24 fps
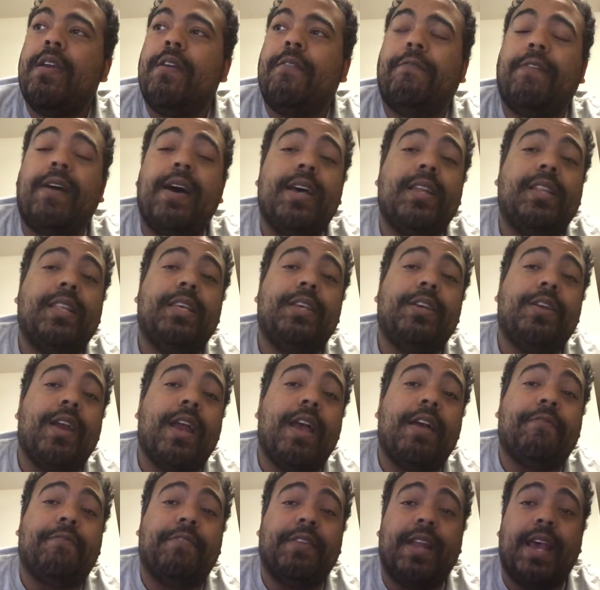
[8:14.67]
Finally, your
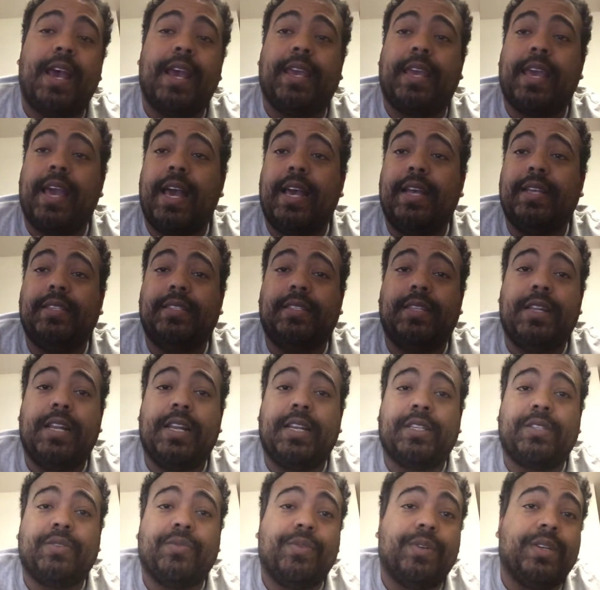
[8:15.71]
F&I guy is the
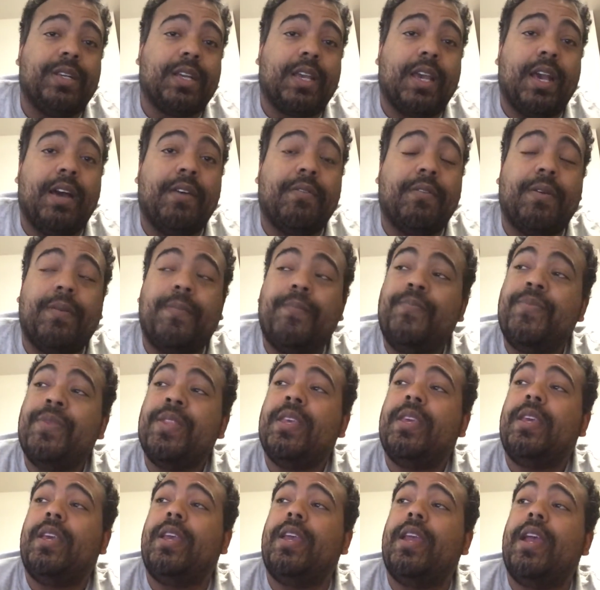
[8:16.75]
next one to cover.
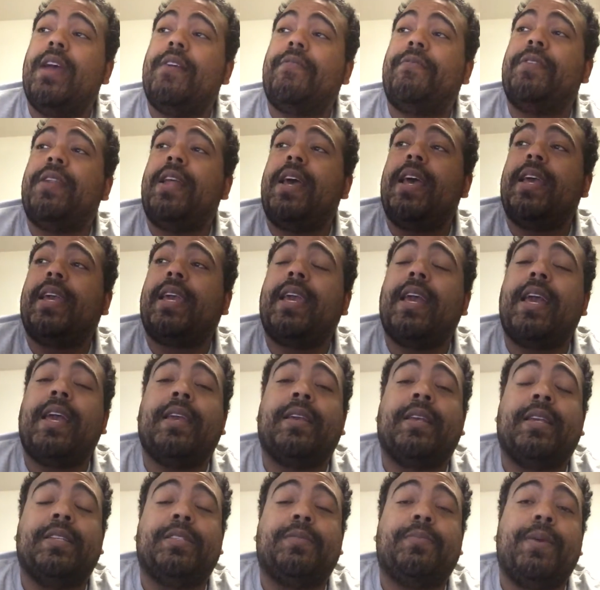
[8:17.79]
And your F&I guy
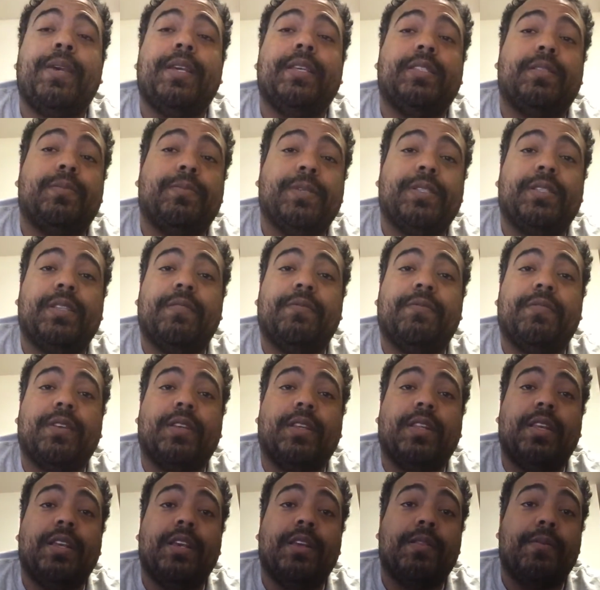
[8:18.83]
gets paid
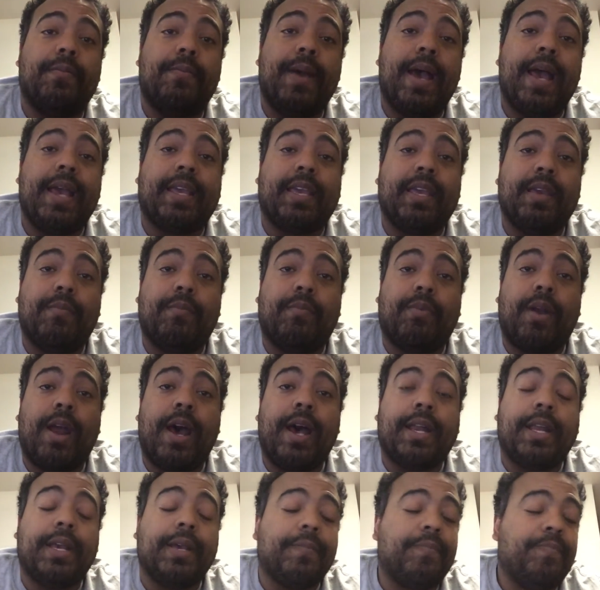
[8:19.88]
specifically on the back end
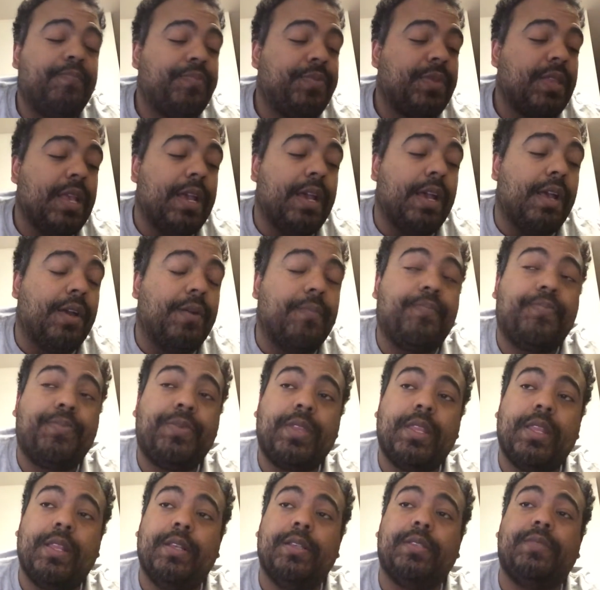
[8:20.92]
product. Now,
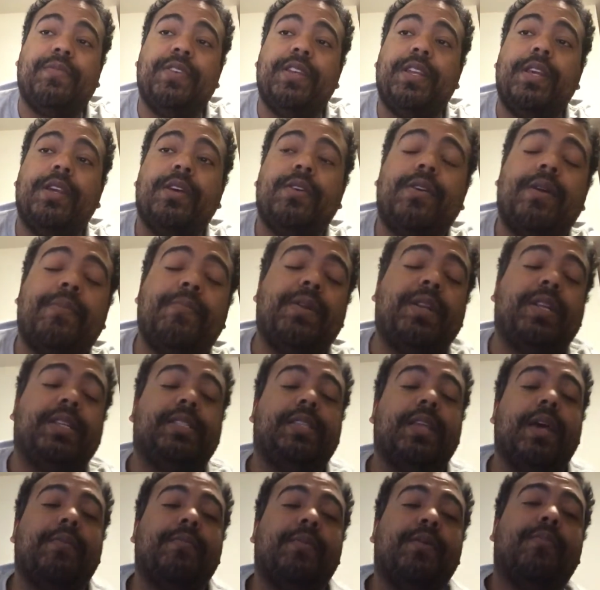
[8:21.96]
this video, I'm
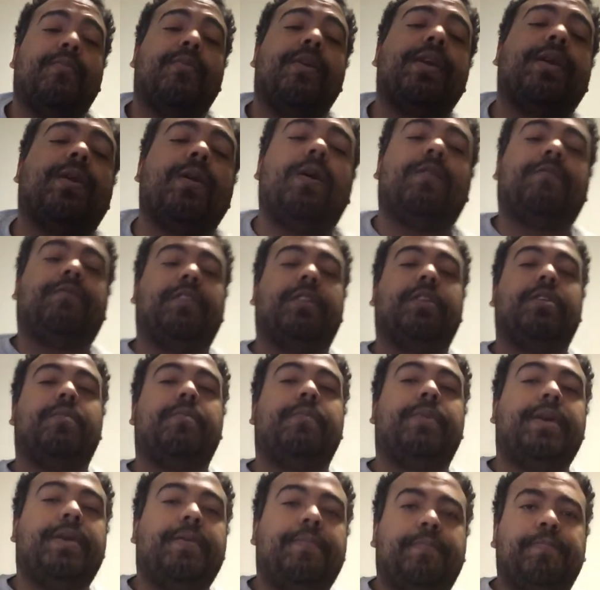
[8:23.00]
gonna break off a little
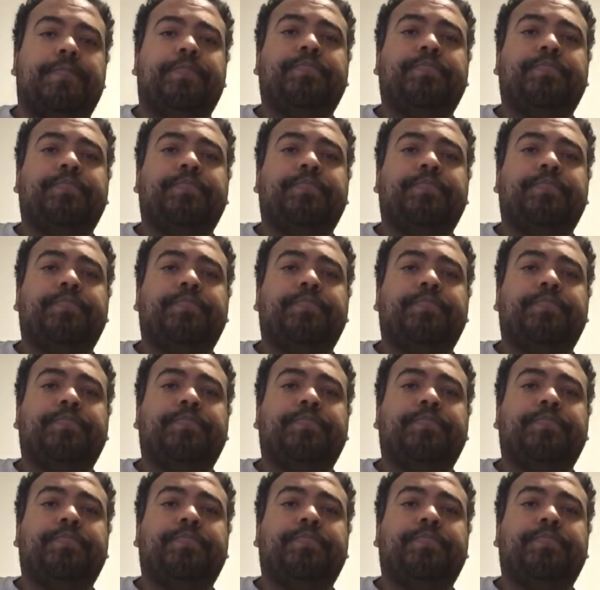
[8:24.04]
bit.